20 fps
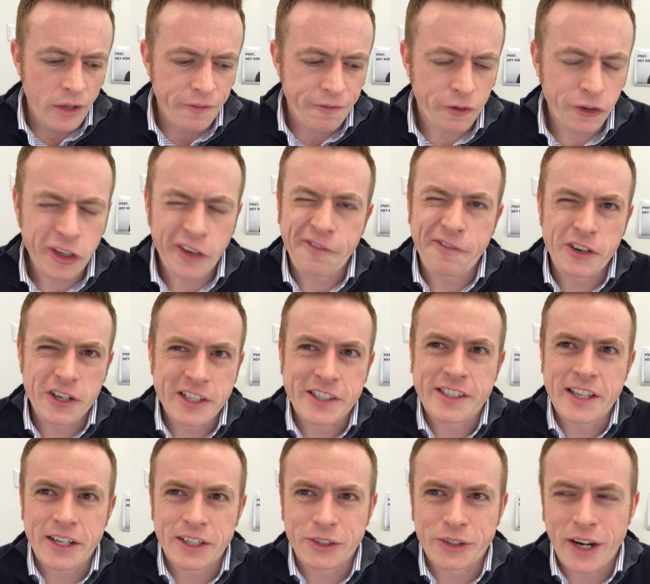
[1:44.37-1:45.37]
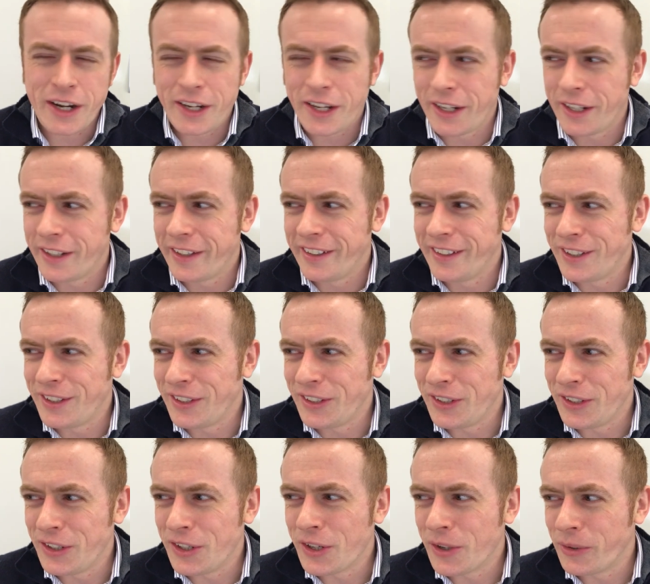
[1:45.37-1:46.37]
for your first down grading,
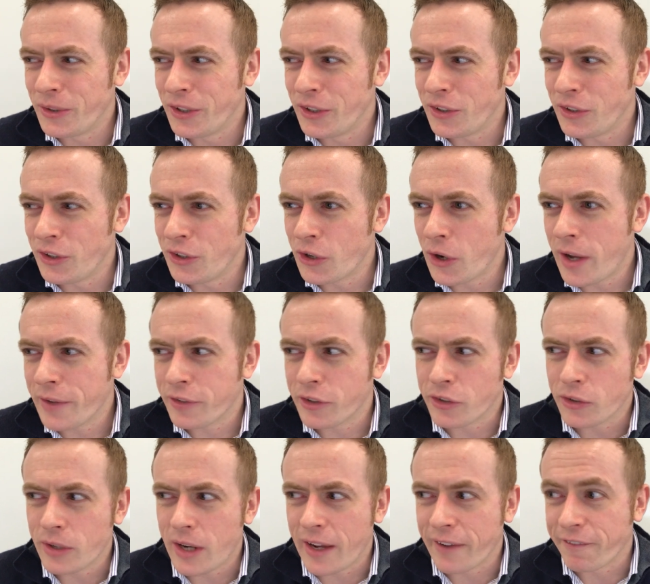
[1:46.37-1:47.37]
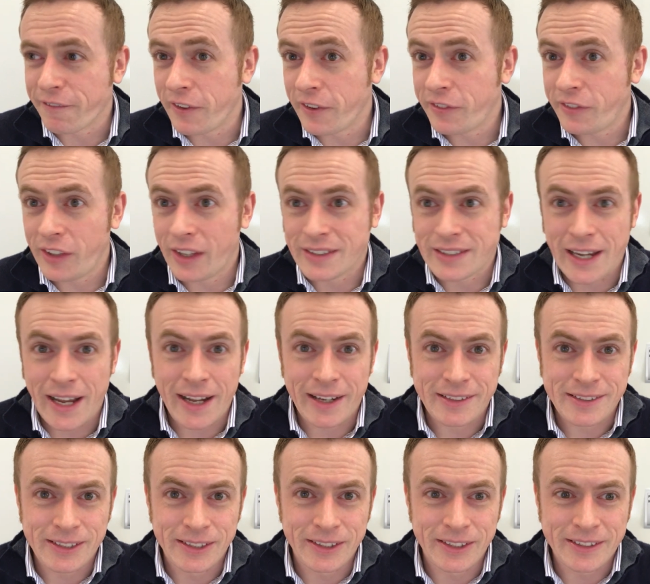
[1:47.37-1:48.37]
you don't have to do like 50
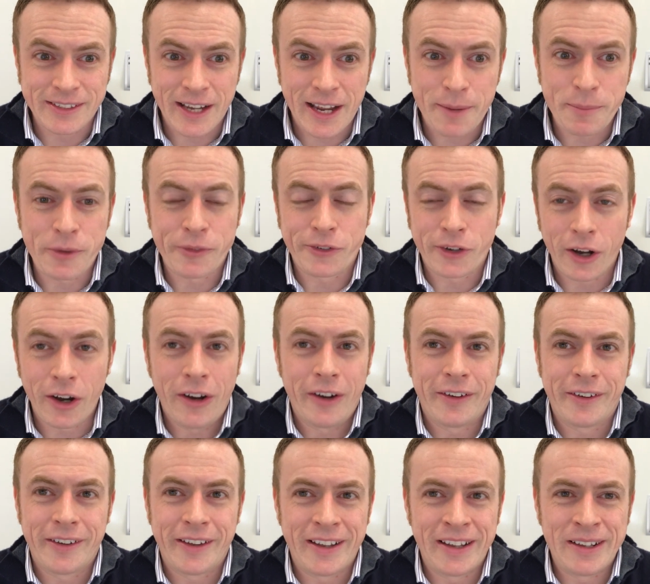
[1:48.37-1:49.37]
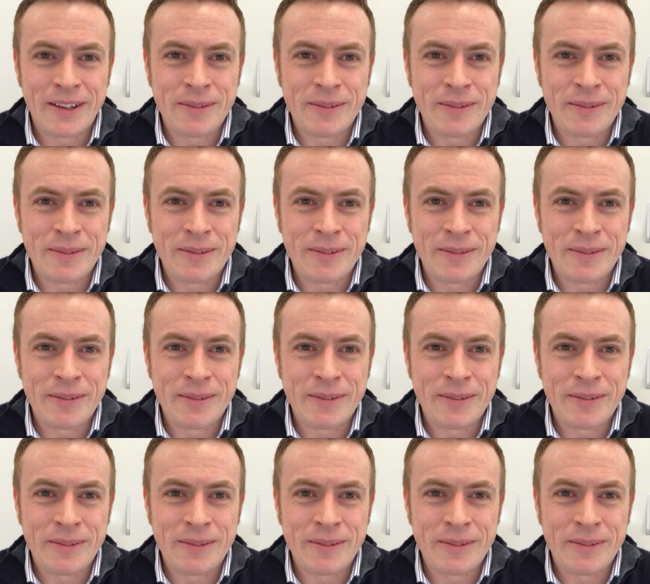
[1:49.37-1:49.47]
attacks in the time you've got.